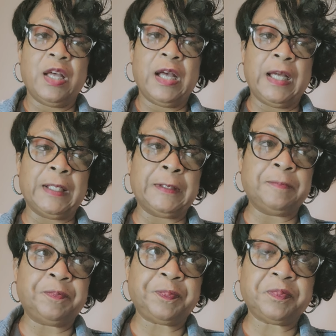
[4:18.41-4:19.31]

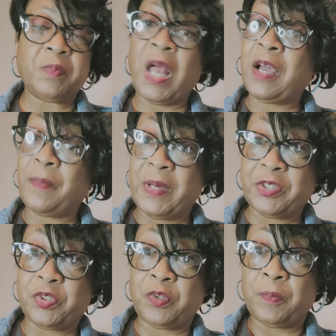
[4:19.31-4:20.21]
um,
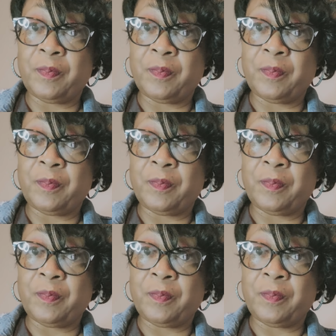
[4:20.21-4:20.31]
blockbuster